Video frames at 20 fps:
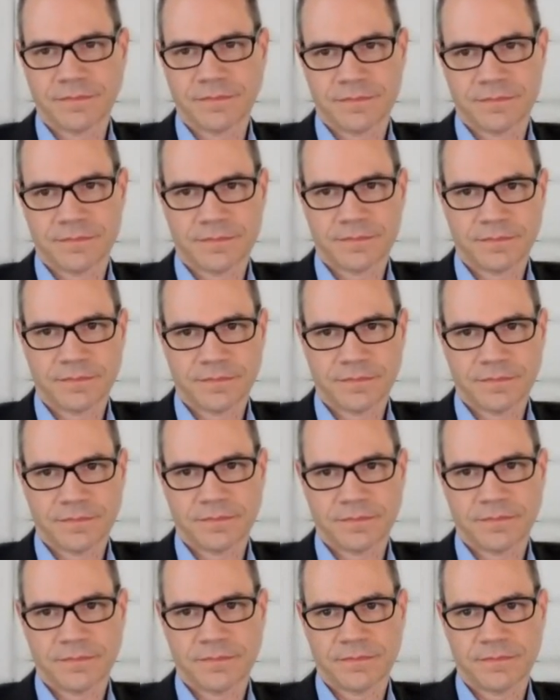
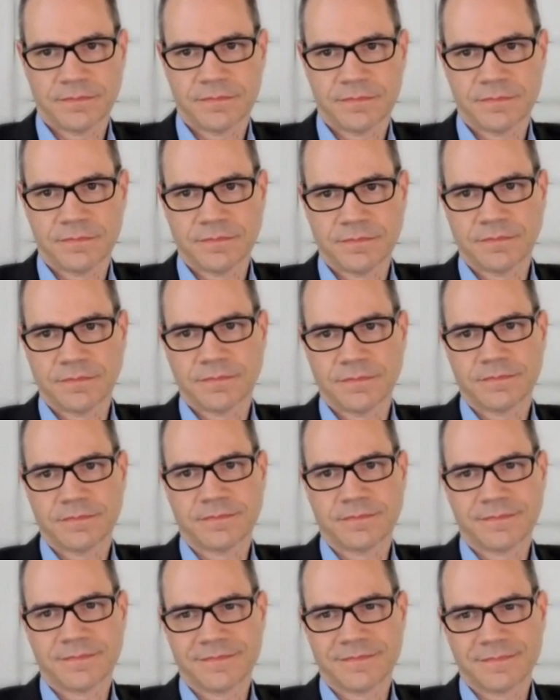
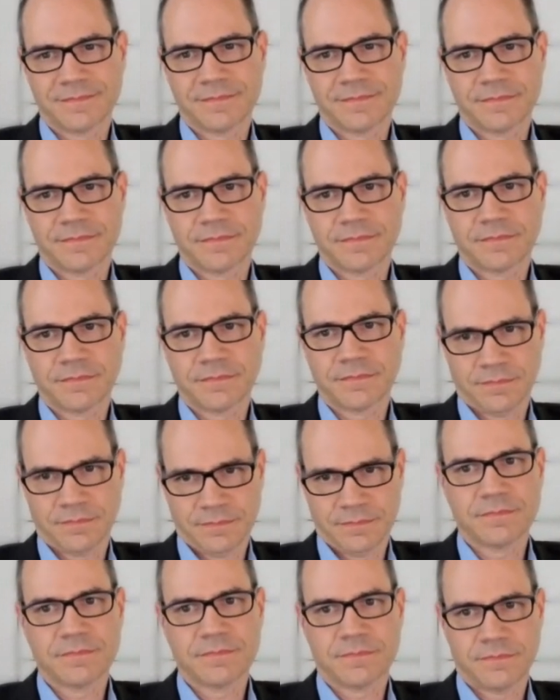
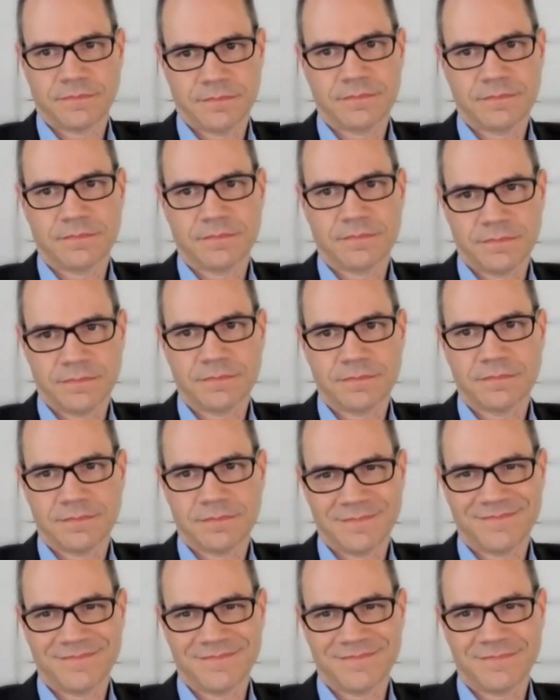
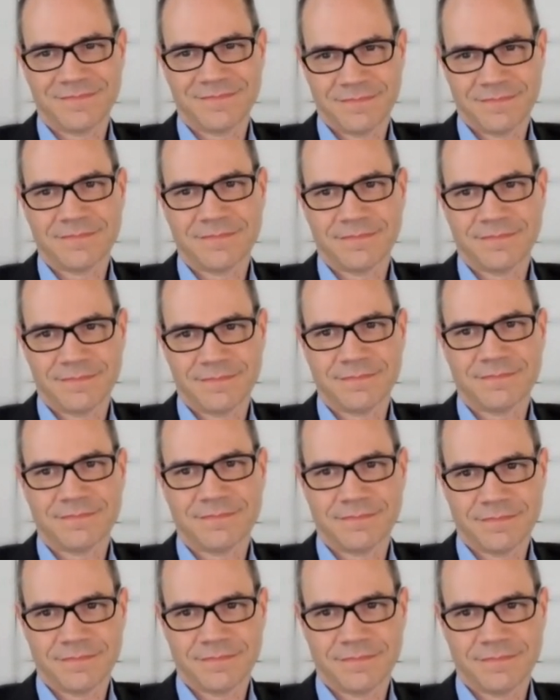
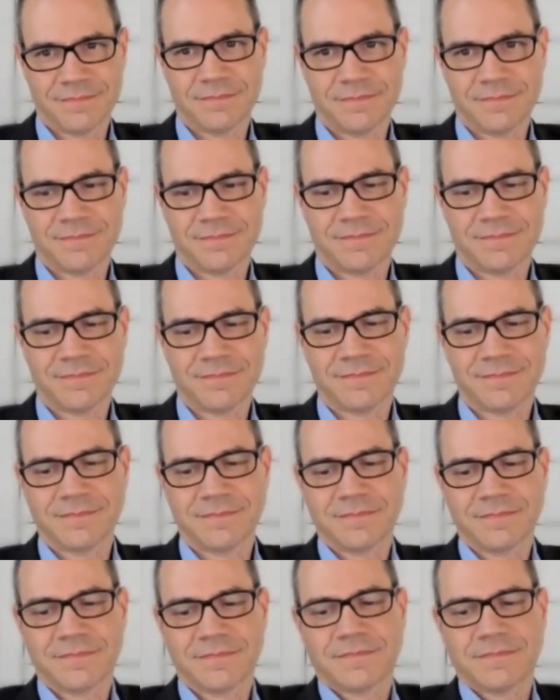
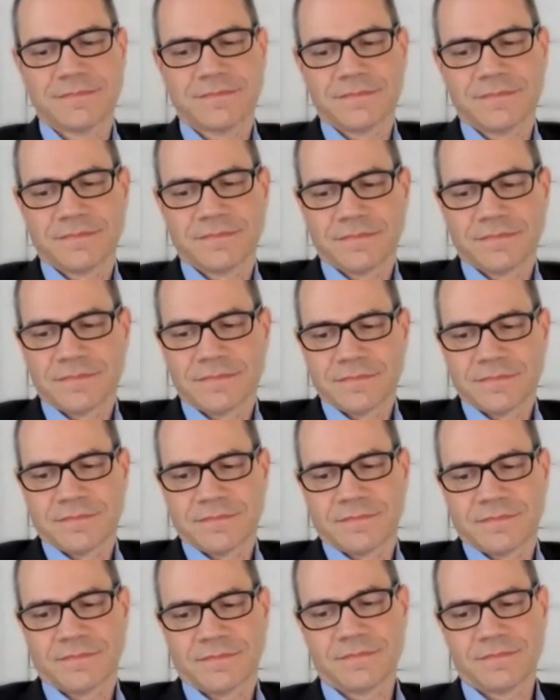
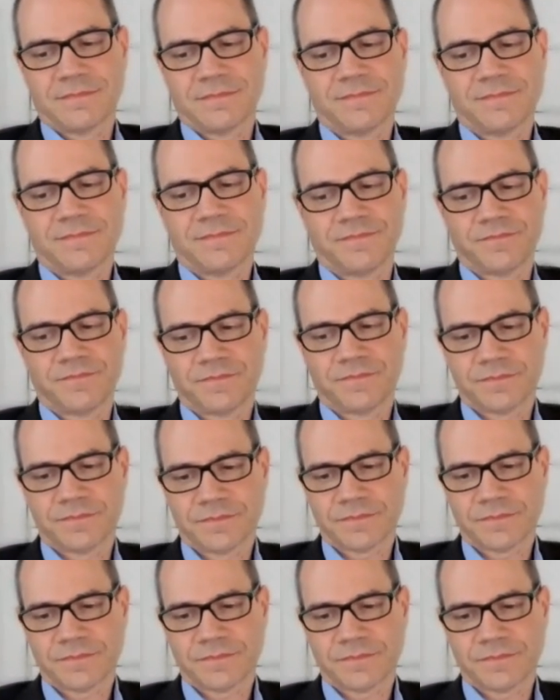No words are spoken by the person on screen.